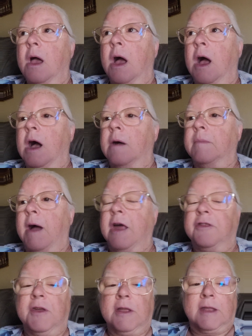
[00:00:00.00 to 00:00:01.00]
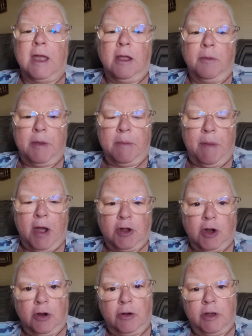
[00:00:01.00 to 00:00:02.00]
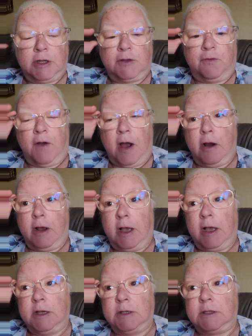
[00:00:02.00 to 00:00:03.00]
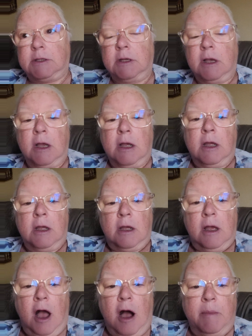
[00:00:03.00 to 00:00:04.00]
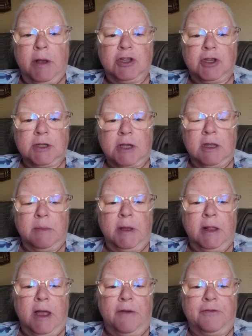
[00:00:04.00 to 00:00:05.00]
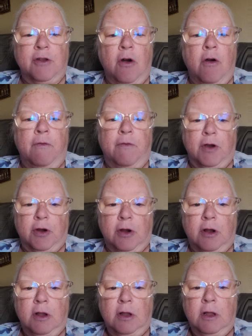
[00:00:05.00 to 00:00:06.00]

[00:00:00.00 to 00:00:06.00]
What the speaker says: I think that'll be better as far as how much is going to be left over.